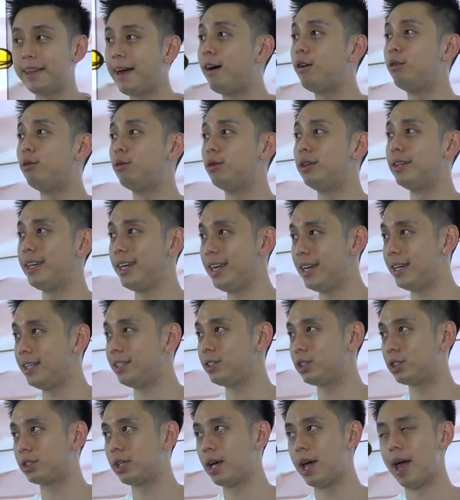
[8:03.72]
now
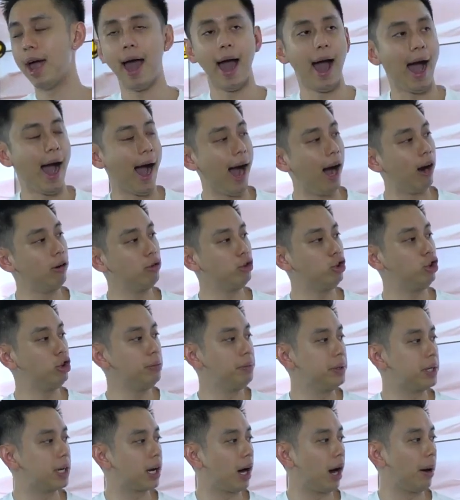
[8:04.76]
is, how do
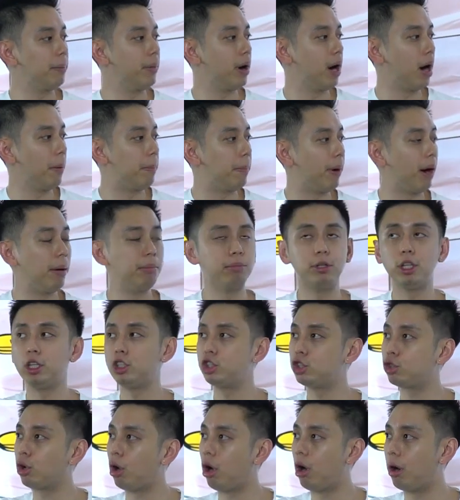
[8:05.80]
you become a
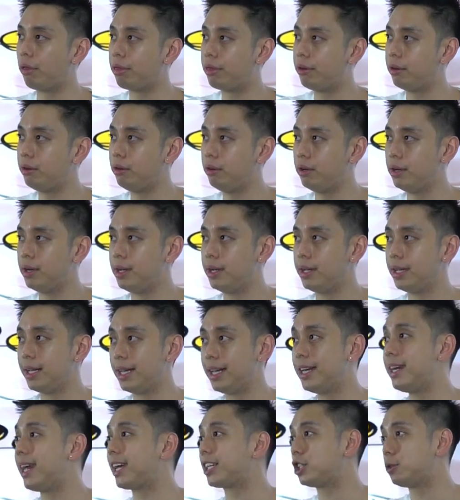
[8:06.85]
published author
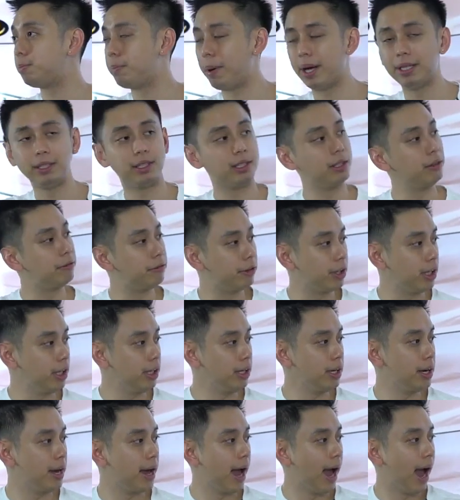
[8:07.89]

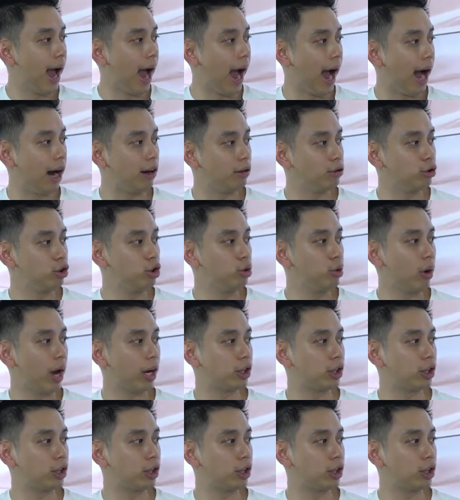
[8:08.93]
inexpensively? How do you